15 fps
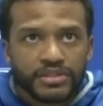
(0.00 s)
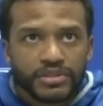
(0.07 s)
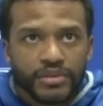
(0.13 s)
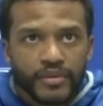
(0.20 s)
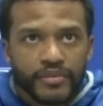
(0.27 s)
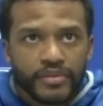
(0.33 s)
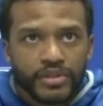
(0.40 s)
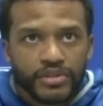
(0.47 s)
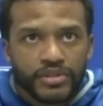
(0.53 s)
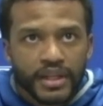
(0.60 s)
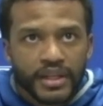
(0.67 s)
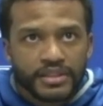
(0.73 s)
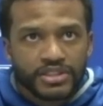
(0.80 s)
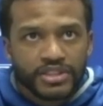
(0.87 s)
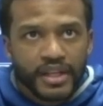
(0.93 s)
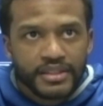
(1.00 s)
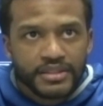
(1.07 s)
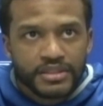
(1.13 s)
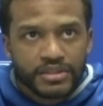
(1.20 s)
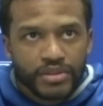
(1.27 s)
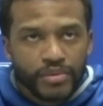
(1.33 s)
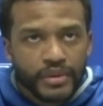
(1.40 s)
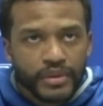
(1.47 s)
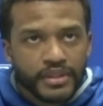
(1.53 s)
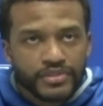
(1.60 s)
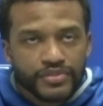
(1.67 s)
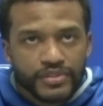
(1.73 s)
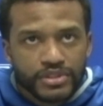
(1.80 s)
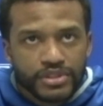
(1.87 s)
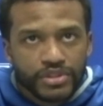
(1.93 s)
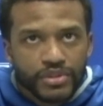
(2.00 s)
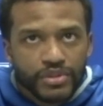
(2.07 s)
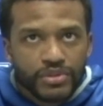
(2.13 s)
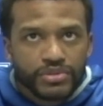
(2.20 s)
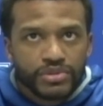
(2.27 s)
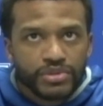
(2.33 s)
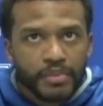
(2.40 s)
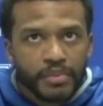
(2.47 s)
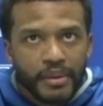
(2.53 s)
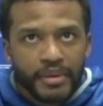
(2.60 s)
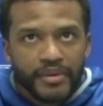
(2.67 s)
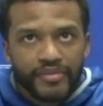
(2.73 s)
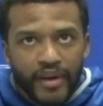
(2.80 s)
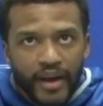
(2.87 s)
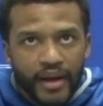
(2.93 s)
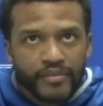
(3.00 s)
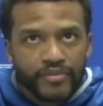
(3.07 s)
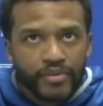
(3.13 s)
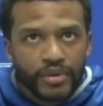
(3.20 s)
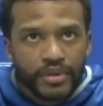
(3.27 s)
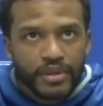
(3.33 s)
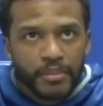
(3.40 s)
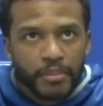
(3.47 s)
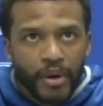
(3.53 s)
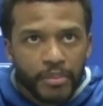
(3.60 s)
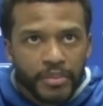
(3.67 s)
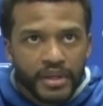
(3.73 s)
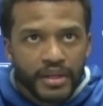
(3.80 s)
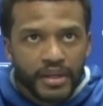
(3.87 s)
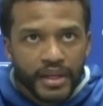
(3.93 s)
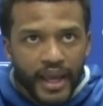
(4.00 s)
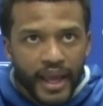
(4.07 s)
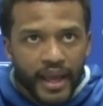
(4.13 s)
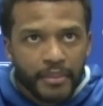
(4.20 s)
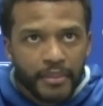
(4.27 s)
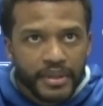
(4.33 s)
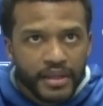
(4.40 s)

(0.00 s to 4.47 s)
So if you're exchanging threes for twos, you may be fine for a little moment of the game.